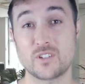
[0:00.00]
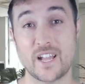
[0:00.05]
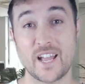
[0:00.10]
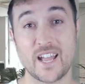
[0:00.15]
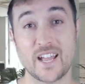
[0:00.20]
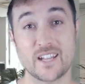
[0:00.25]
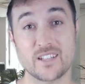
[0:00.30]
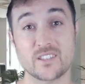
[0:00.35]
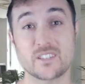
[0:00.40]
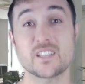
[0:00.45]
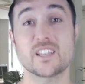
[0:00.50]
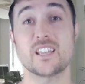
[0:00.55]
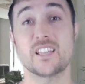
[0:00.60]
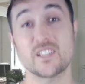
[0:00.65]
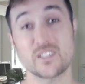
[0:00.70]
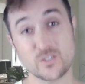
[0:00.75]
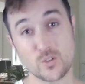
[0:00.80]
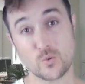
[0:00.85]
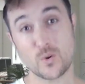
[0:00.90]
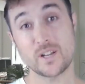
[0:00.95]
Ads
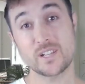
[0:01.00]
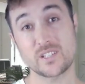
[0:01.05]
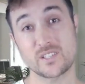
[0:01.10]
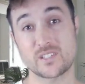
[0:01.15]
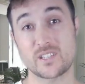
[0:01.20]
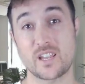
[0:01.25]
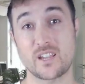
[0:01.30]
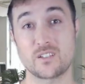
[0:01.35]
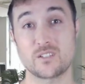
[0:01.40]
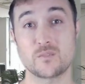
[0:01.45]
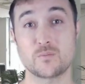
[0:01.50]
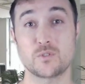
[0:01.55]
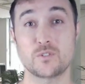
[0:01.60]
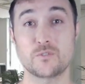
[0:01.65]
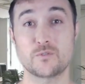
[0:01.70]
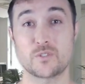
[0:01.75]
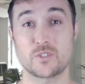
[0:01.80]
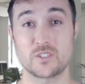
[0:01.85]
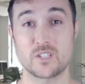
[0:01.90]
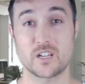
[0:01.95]
is quite scalable
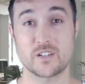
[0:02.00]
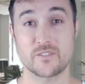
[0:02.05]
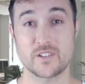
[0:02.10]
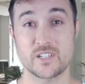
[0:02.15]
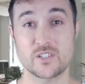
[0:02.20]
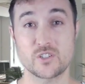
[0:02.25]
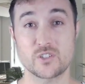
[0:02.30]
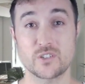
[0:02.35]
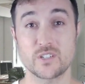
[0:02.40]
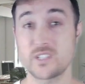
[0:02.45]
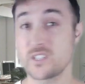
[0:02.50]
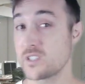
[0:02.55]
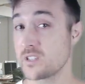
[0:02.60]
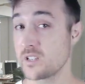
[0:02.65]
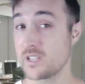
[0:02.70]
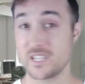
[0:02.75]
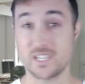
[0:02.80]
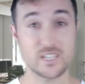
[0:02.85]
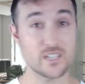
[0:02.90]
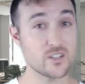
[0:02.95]
for a lot of industries,
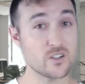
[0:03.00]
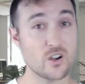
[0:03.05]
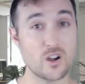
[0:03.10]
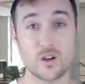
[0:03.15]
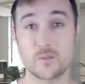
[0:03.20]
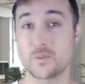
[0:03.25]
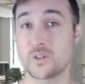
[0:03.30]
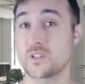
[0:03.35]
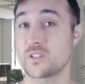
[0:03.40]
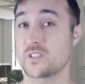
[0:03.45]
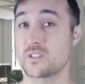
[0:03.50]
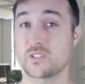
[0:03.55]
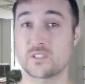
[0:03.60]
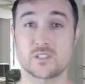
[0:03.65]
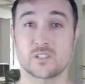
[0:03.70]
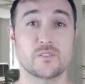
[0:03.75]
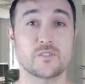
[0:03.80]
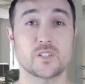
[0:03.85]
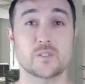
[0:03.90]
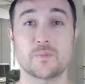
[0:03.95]
e-commerce,
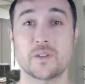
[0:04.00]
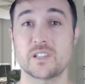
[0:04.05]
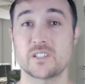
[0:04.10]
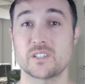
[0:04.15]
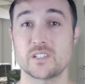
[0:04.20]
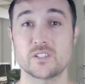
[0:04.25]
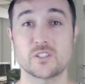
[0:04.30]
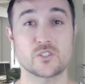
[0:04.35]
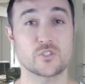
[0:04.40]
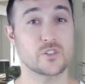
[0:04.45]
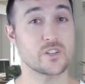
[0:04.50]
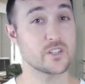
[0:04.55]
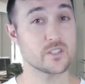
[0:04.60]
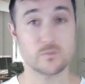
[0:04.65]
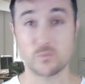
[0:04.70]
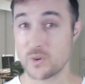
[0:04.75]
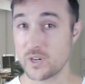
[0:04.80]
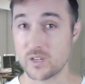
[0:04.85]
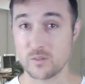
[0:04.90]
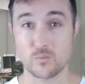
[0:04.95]
service-based industries,
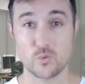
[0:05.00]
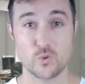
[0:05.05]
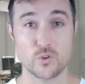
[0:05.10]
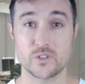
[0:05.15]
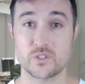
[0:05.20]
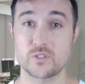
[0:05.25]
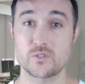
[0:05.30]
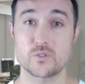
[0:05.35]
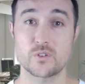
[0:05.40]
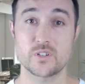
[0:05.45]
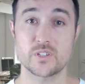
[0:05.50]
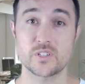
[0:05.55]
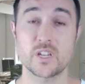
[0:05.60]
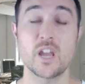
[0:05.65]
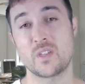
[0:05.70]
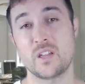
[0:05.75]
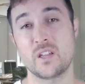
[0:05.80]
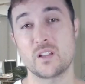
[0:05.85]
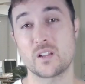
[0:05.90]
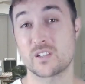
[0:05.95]
brick and mortar stores,
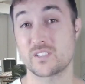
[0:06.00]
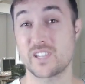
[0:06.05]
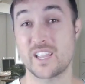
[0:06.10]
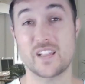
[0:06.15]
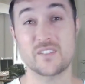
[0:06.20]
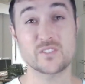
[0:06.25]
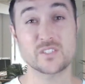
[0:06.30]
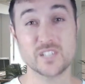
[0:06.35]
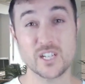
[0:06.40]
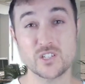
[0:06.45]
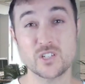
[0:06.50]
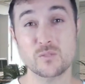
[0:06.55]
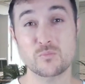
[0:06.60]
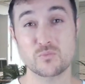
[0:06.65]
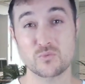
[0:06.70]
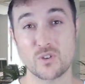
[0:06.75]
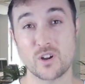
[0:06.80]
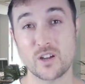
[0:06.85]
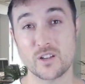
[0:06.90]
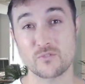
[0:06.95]
because they have such a
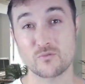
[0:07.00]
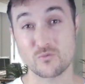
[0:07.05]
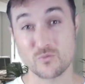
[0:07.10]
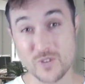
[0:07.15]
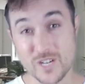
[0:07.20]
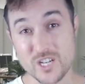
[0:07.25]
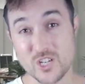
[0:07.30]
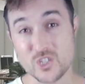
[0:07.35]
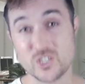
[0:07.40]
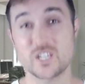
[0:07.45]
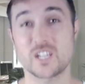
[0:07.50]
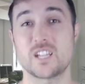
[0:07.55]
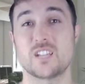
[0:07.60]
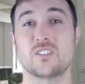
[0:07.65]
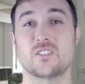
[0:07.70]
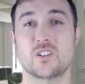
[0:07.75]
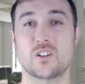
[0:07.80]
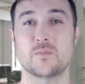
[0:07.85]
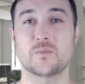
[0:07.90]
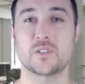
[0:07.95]
broad reach in
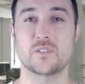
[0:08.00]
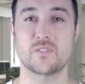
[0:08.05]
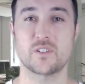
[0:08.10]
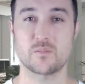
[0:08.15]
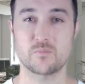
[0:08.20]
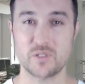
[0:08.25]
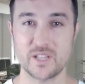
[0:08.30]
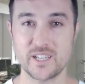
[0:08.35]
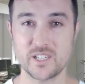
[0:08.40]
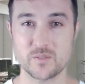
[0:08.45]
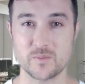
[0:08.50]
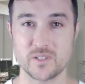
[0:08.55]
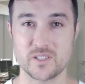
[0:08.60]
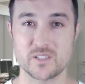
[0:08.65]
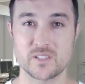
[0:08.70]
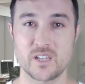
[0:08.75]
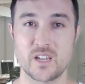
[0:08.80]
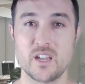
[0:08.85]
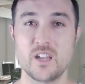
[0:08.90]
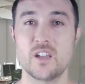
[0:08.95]
terms of their
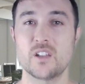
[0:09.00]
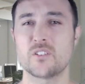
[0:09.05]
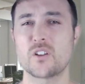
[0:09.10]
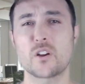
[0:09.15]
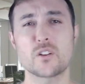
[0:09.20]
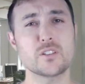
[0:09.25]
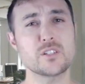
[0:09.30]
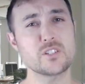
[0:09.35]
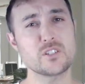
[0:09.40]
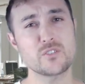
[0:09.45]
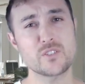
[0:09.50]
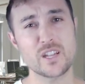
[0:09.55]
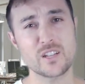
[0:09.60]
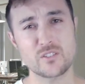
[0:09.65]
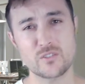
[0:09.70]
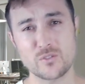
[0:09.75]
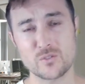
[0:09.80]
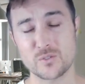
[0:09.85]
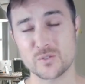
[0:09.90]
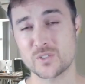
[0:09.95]
placements. Not only do you get
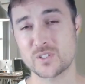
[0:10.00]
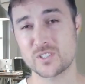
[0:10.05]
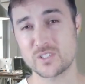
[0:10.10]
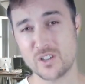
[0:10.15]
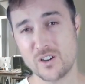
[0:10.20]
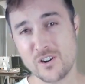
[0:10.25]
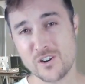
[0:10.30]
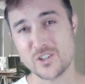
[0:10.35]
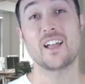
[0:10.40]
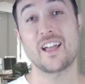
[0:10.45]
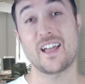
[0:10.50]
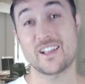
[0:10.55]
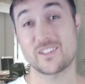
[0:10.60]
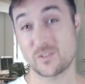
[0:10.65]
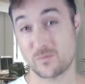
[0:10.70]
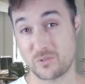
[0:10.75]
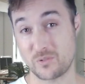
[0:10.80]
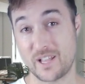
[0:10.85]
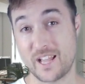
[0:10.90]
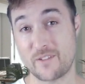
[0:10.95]
Google Search as a
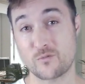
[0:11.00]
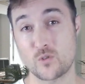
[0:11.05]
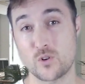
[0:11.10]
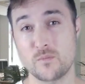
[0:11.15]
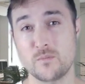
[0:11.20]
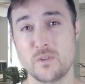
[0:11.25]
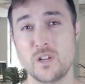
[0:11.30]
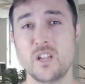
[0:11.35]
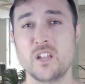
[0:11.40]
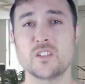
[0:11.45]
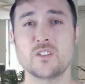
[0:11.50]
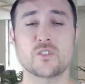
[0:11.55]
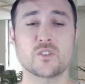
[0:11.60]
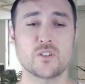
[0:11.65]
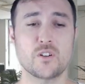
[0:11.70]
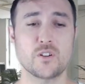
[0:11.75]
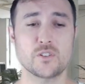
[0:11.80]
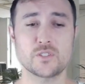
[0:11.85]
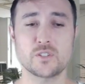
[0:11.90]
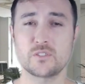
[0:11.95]
platform, you can
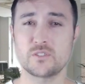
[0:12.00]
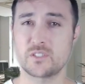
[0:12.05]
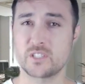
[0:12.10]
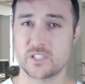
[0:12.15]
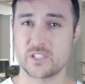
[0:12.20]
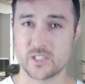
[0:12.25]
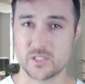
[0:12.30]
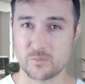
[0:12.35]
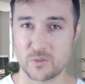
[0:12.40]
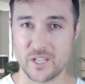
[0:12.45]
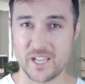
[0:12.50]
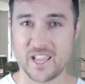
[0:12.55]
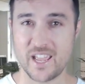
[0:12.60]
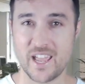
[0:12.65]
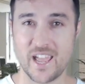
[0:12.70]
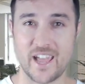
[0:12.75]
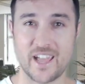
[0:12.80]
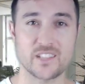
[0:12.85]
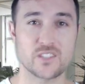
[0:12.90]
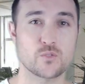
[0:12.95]
also do display
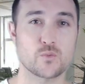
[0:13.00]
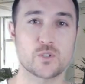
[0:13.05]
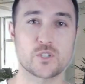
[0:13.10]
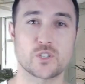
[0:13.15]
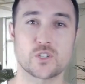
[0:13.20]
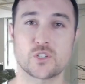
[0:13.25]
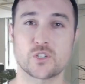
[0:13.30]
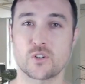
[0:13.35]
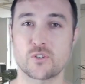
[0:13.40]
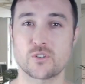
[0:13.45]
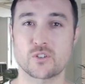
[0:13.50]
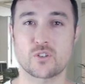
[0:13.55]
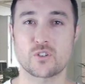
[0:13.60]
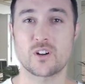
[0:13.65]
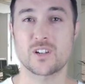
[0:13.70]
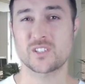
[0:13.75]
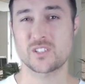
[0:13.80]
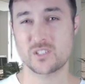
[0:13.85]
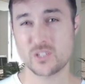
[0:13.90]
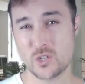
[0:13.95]
ads, which are shown
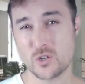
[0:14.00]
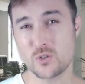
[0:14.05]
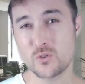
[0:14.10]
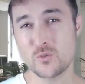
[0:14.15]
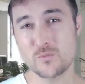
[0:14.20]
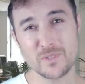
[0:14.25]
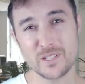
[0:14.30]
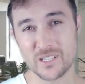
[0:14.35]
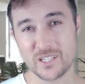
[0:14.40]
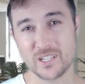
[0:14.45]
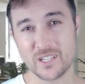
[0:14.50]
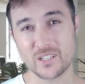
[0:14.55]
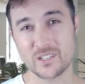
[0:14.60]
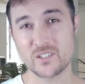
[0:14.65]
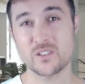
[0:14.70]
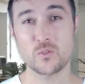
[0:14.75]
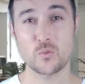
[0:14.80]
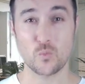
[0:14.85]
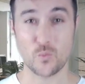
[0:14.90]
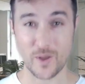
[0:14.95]
across 2 million
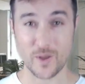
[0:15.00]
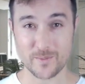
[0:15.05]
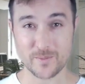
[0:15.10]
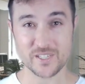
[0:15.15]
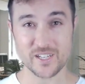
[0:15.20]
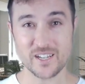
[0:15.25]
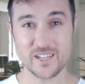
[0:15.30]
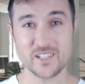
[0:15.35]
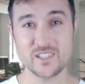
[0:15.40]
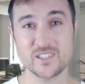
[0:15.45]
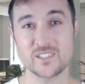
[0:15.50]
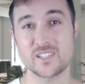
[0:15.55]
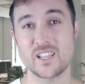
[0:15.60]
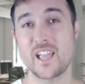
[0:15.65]
websites